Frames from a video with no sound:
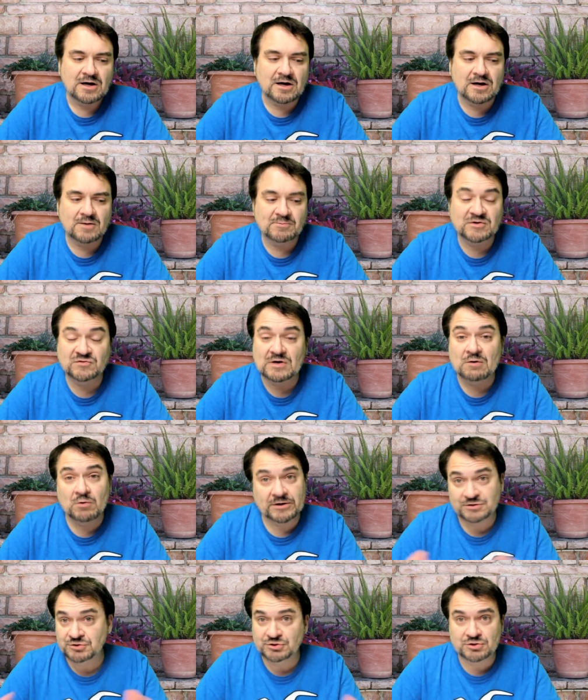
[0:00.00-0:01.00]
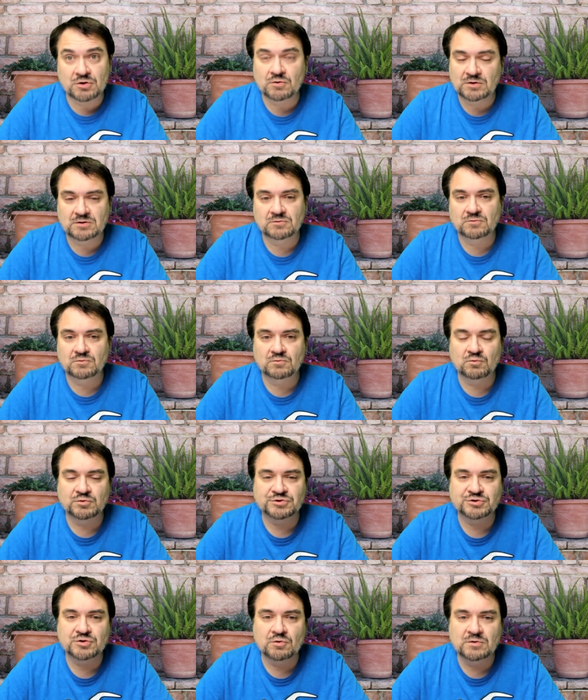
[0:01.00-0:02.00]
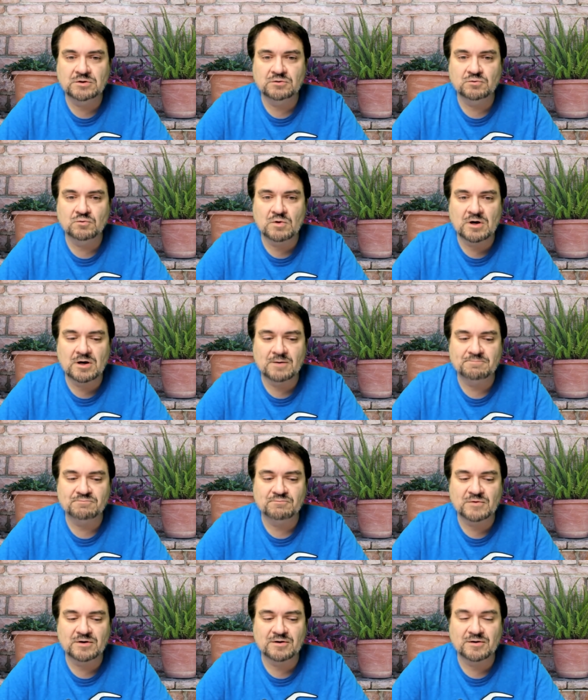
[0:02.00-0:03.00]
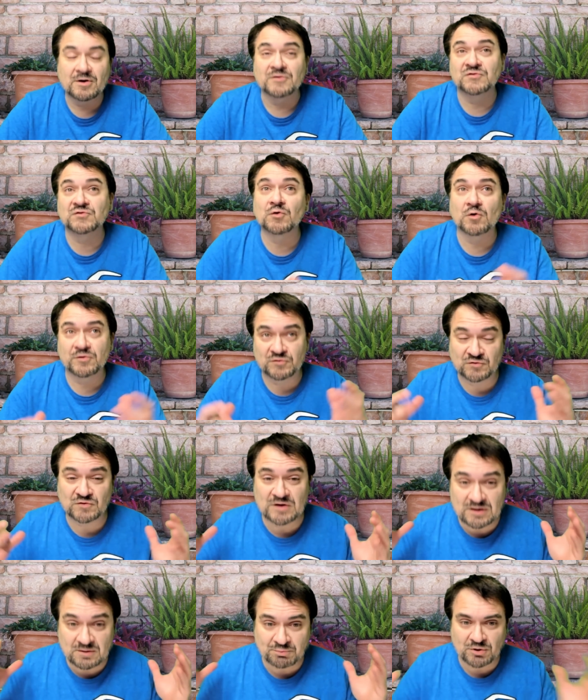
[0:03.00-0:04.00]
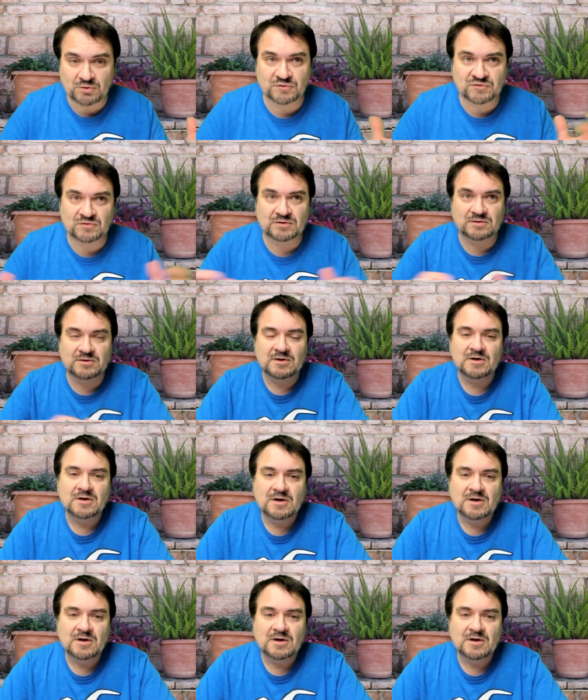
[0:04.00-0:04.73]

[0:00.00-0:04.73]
because um, I want to show you show you um, a source in person.